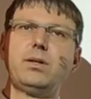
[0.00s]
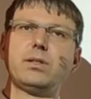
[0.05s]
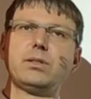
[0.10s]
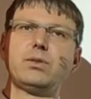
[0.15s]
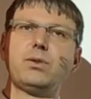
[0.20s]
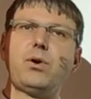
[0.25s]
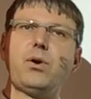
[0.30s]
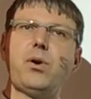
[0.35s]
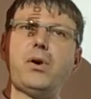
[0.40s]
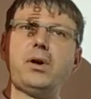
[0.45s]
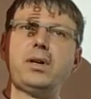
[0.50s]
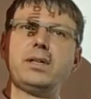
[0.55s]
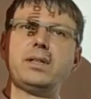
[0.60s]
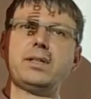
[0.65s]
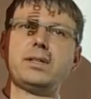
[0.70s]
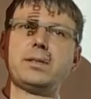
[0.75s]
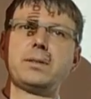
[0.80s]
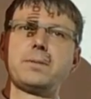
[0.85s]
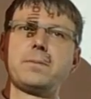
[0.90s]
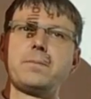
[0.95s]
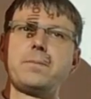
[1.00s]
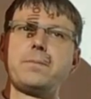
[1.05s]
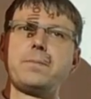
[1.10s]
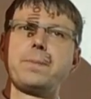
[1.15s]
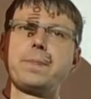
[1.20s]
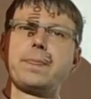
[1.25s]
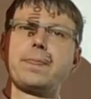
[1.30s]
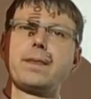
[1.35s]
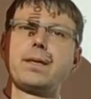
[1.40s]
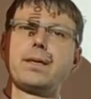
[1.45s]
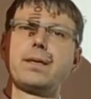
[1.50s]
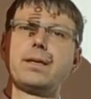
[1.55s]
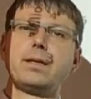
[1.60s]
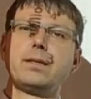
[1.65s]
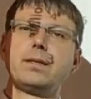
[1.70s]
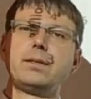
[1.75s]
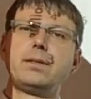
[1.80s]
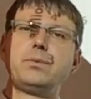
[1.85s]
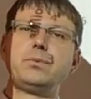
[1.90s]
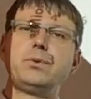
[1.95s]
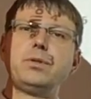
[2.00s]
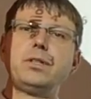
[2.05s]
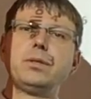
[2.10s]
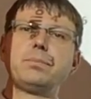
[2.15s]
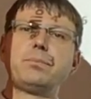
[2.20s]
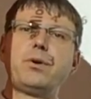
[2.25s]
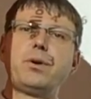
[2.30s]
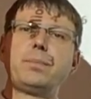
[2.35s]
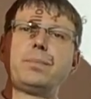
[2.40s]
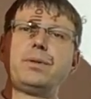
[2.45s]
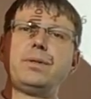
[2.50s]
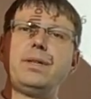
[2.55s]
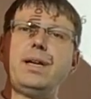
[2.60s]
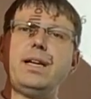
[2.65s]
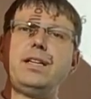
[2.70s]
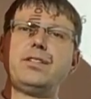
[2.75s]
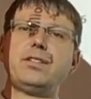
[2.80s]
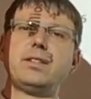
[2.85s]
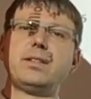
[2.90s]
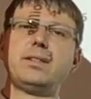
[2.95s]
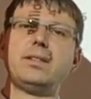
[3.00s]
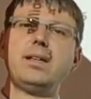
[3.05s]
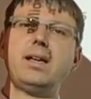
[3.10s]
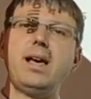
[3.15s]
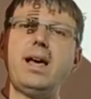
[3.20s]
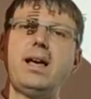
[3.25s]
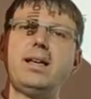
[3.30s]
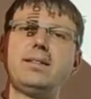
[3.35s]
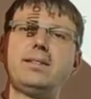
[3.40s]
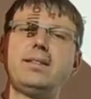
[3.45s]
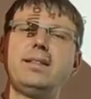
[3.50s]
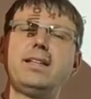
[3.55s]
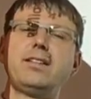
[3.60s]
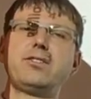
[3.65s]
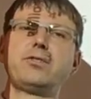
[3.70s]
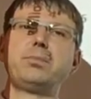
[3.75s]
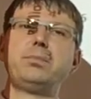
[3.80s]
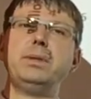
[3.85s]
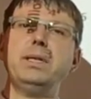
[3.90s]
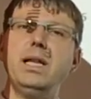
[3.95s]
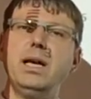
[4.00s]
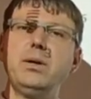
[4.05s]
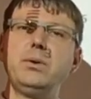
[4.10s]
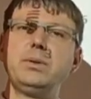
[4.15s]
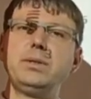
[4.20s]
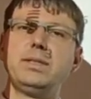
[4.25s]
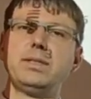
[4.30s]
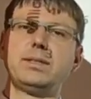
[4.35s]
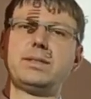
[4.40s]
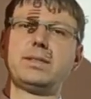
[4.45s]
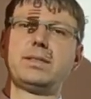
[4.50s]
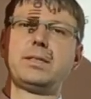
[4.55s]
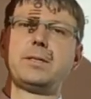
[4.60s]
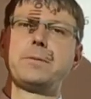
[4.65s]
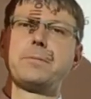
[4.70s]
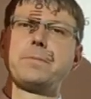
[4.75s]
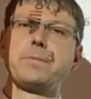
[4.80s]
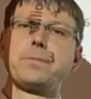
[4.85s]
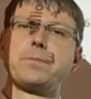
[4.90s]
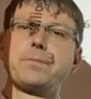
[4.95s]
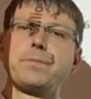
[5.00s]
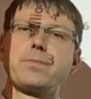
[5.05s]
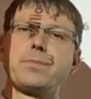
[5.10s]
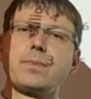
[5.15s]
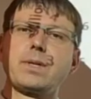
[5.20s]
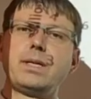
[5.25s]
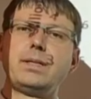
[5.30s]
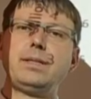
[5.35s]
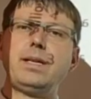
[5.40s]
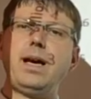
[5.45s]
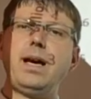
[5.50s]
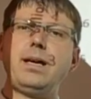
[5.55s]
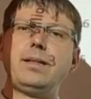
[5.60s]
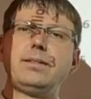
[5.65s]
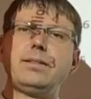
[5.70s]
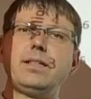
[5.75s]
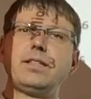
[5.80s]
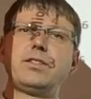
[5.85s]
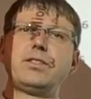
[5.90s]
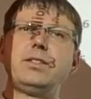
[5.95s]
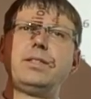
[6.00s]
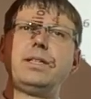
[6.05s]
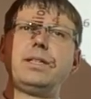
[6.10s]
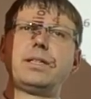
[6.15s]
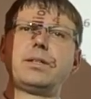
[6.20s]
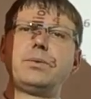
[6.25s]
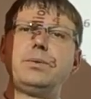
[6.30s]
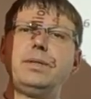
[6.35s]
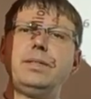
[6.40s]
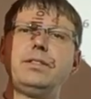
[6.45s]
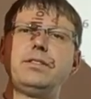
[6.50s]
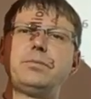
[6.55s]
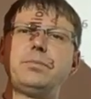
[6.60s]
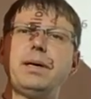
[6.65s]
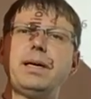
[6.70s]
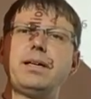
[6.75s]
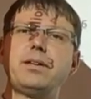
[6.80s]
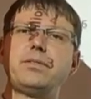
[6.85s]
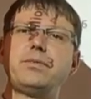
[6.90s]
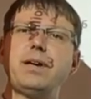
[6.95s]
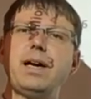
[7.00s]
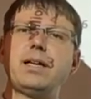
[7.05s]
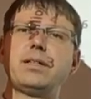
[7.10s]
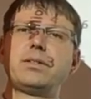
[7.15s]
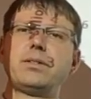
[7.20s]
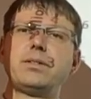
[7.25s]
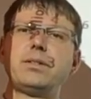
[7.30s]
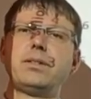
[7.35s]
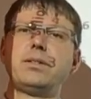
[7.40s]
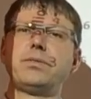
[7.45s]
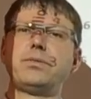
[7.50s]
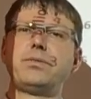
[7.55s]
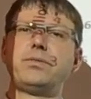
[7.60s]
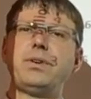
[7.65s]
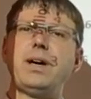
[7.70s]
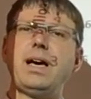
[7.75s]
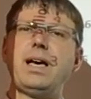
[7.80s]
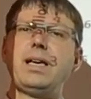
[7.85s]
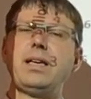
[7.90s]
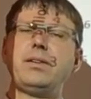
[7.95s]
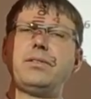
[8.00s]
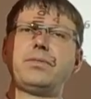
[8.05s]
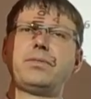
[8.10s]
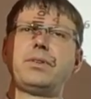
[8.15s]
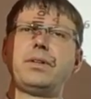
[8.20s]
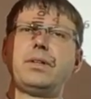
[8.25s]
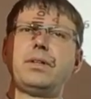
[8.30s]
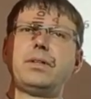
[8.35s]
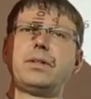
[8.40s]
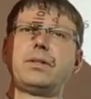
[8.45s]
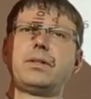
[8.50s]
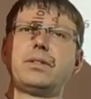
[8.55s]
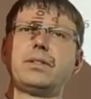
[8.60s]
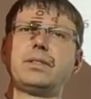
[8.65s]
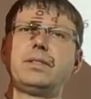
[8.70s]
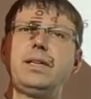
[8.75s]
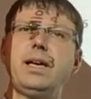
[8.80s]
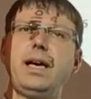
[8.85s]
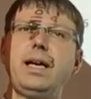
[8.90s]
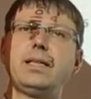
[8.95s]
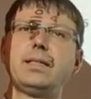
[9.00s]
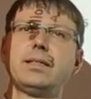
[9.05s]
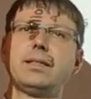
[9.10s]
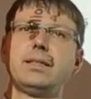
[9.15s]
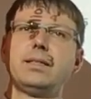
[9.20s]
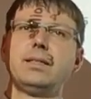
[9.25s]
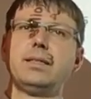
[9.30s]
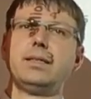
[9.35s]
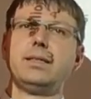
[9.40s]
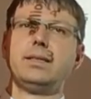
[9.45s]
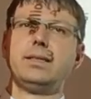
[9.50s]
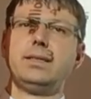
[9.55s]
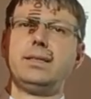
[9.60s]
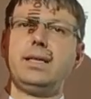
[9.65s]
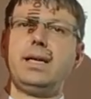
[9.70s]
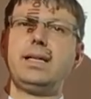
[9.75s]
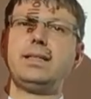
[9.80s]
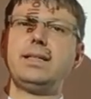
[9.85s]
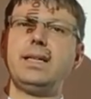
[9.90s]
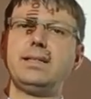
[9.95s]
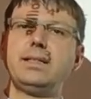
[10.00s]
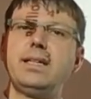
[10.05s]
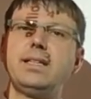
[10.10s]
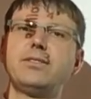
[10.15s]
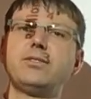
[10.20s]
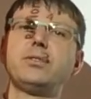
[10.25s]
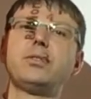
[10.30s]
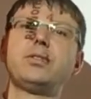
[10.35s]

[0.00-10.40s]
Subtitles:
on oil, the world population has exploded. It has actually increased by a factor of 5 or 10, and that has